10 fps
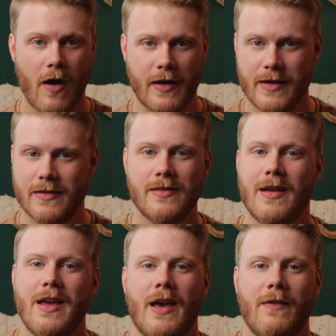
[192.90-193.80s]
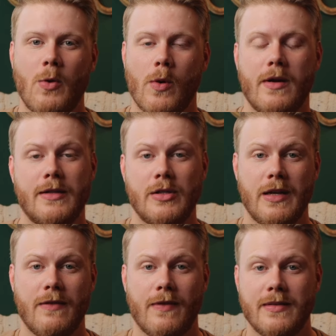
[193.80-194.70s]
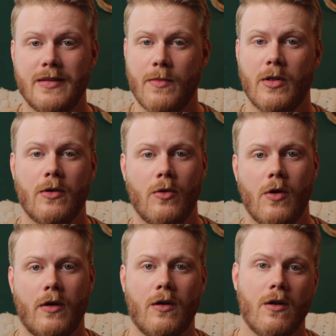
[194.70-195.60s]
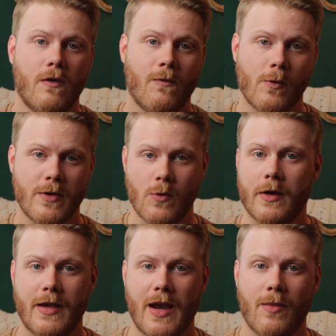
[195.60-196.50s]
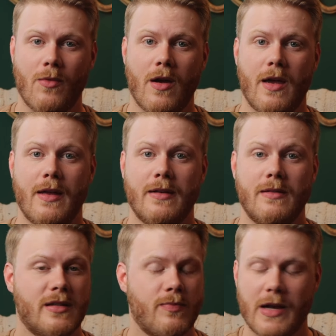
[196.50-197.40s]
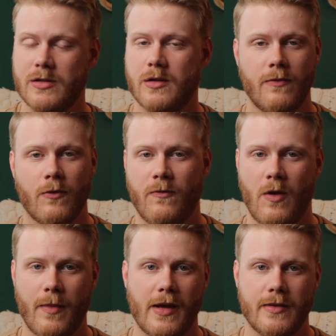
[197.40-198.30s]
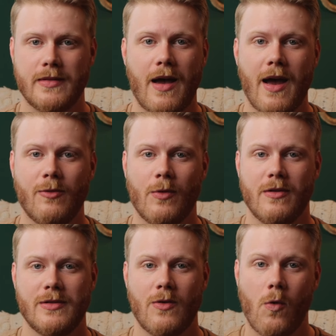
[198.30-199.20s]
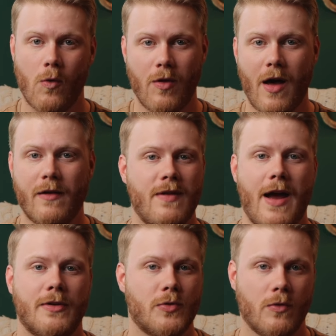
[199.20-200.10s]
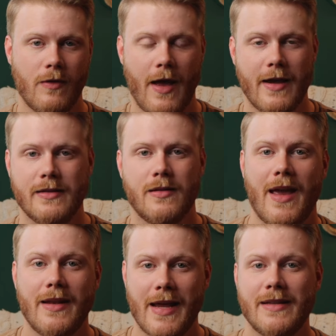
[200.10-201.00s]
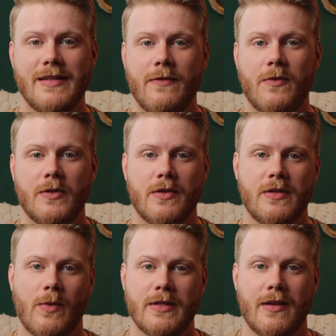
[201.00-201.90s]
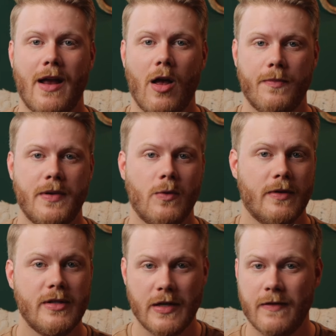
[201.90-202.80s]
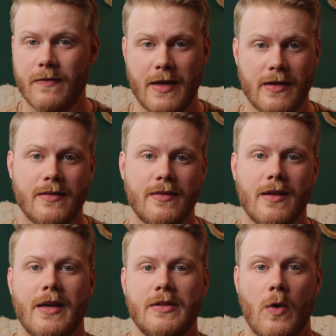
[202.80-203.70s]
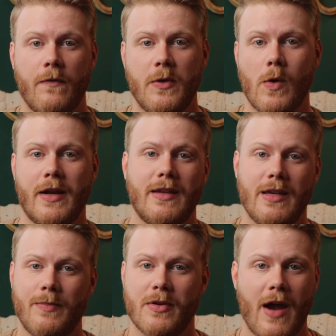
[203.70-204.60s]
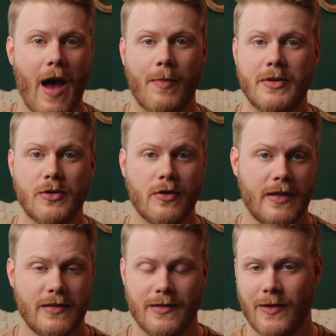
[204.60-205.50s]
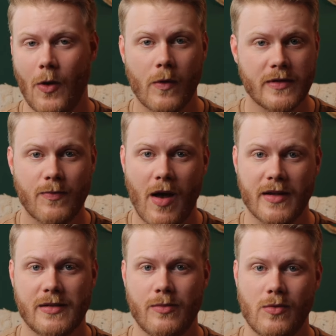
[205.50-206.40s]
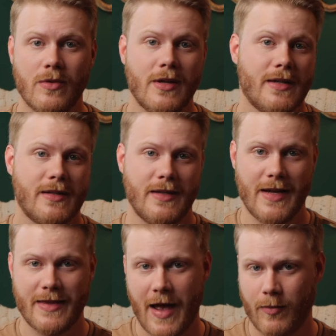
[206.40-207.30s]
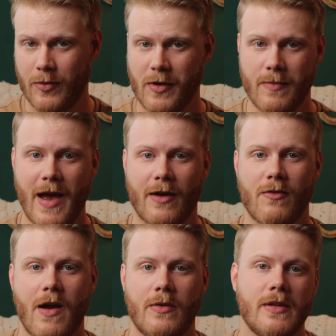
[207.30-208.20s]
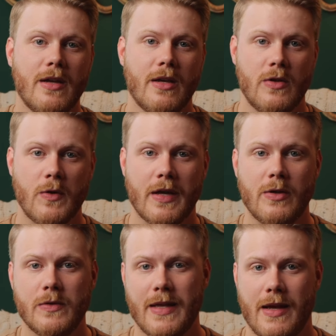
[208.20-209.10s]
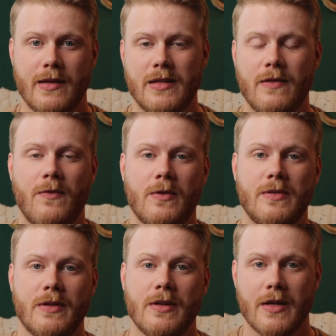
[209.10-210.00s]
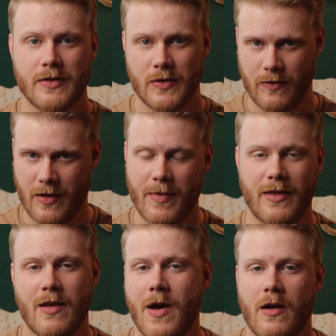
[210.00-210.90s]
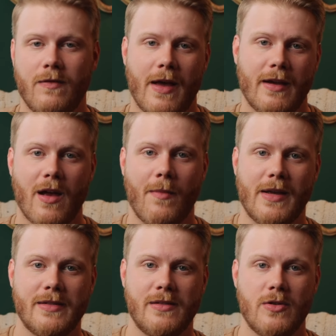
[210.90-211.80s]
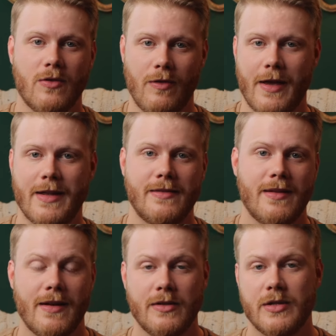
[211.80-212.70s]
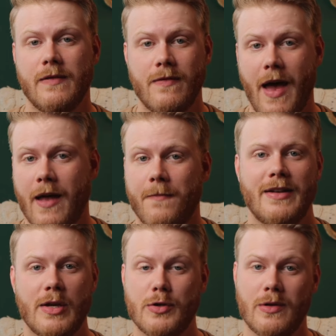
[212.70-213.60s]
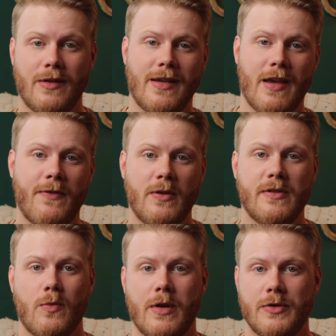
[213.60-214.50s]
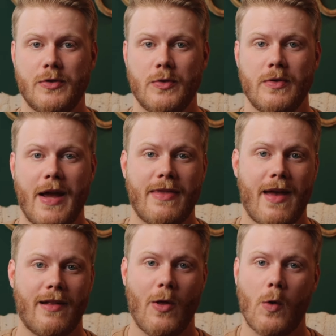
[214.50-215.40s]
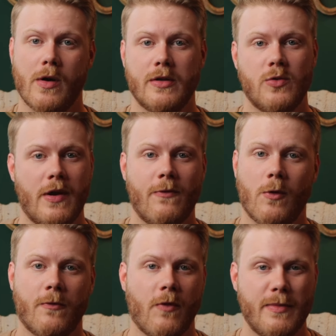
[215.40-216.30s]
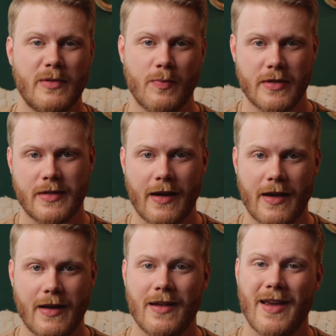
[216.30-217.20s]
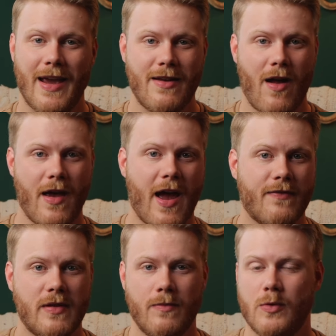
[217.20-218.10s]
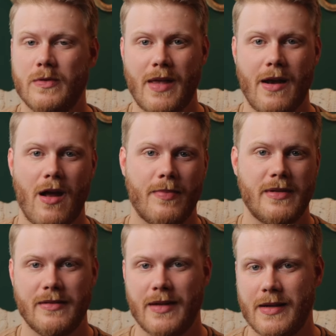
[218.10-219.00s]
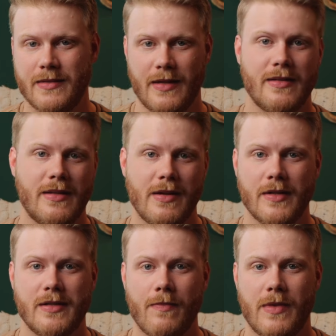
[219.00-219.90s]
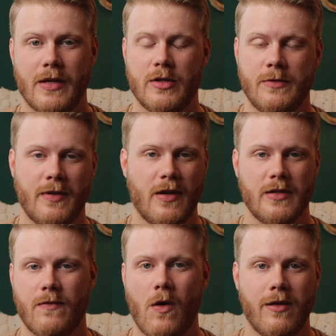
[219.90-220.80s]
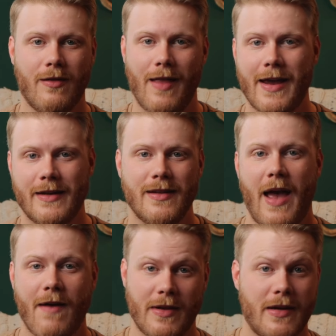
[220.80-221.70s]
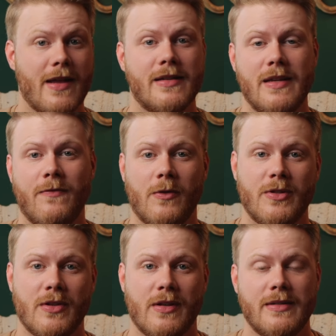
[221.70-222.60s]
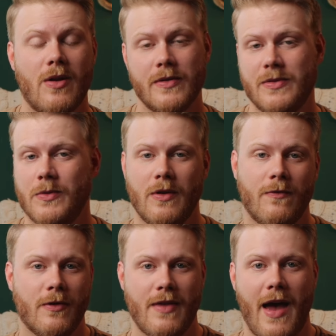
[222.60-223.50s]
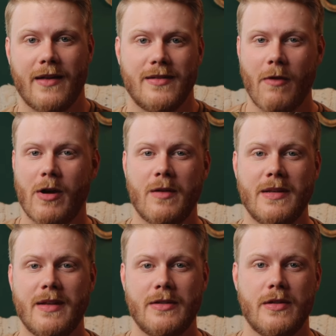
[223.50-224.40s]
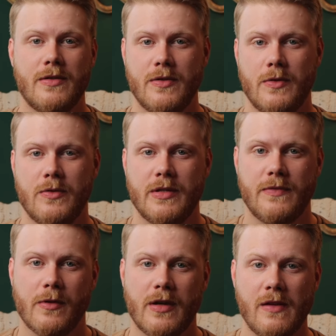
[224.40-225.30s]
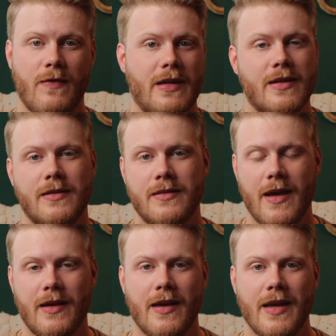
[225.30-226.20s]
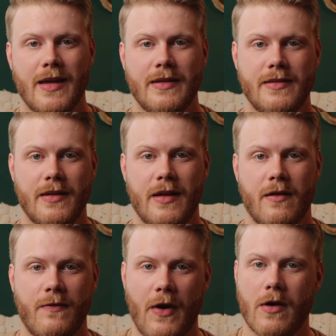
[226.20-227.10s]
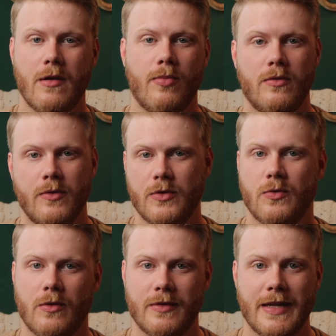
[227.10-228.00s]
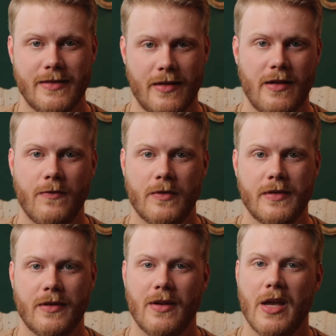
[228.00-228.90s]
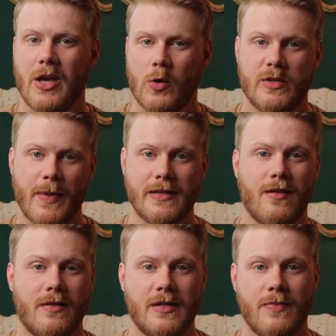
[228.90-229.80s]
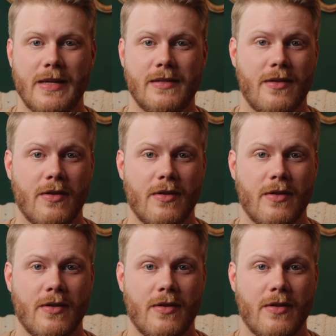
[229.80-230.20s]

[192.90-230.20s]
audience. If you want to achieve a similar look for your camera, and especially for filming outside where there's a whole lot of natural light, an ND filter is what's going to help you achieve this. So if you want to keep your aperture as low as possible to get that blurry background, you can use the ND filter to limit the amount of light coming into your lens and achieve that. Additionally, if you just want to shoot at that lower 24 frames per second and not have to boost that up to say 60 or something just because of all the light, having an ND filter is also good for that. My recommendation too, just for convenience sake, is to get a variable neutral density filter, which basically just means